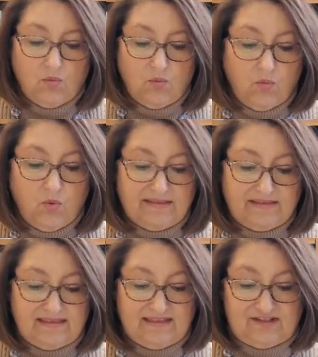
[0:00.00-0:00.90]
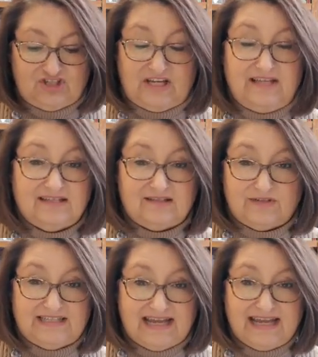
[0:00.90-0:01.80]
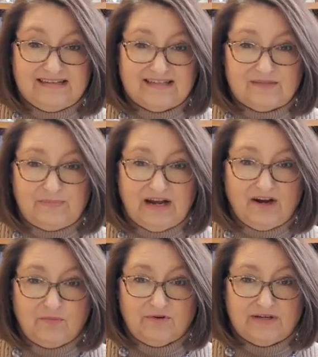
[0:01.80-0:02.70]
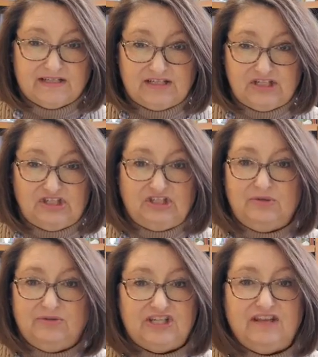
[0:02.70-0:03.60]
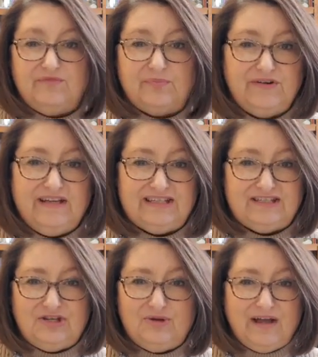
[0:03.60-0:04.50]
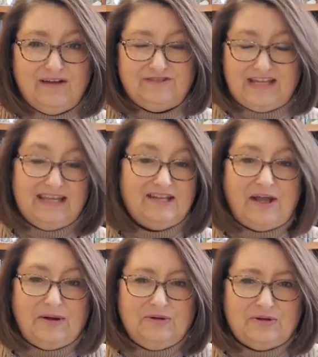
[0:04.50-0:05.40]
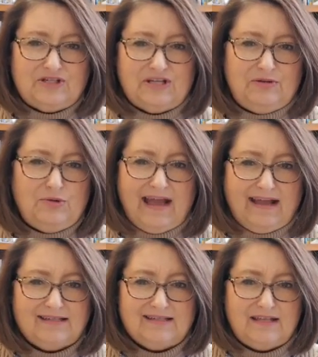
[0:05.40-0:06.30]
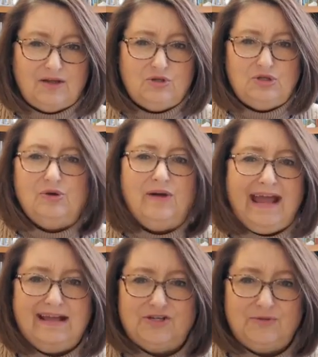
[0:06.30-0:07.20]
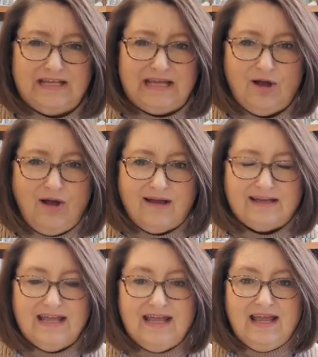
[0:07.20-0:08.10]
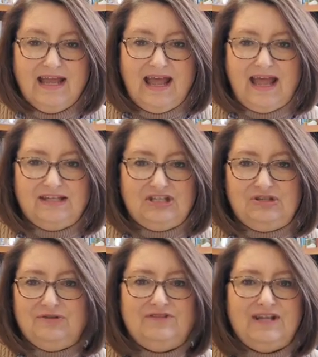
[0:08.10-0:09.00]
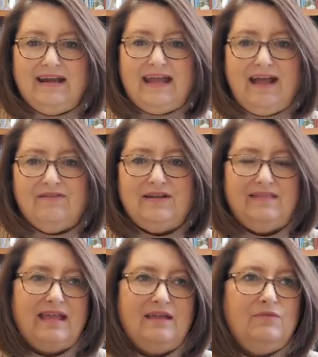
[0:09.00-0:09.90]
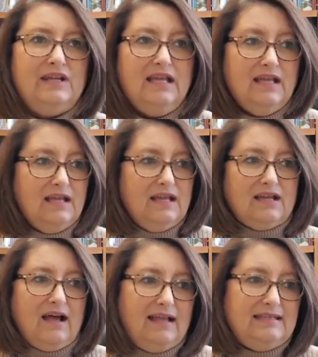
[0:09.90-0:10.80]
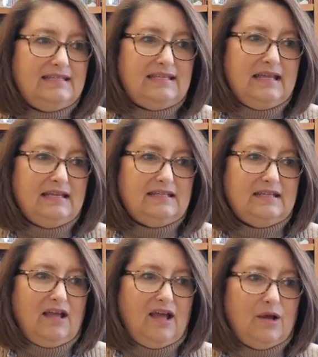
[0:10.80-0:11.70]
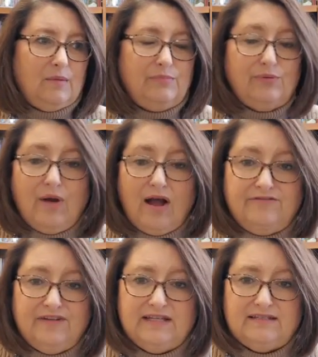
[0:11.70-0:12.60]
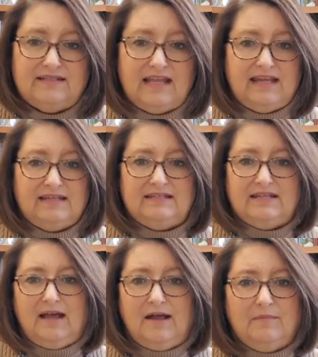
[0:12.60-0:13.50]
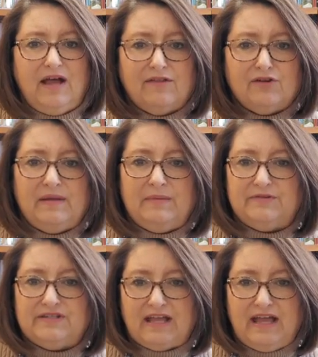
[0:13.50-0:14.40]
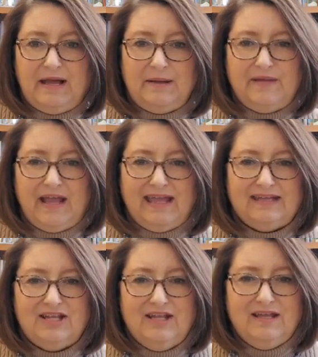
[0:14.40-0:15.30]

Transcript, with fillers: what Jesus was saying in this parable was, You chief priests, you have taken ownership. You act as though you're actually God and you've done everything. And when God sent uh, prophets and um, other people to come and